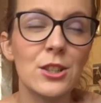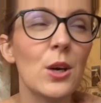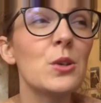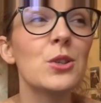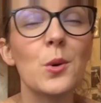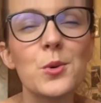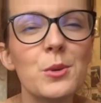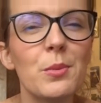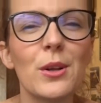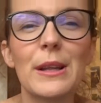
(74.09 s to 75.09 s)
So
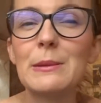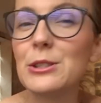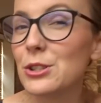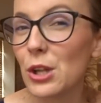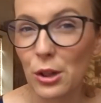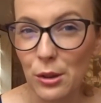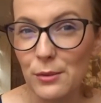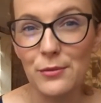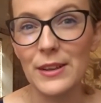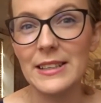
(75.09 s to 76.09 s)
sociable. It was just
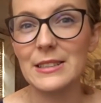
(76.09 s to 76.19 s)
lovely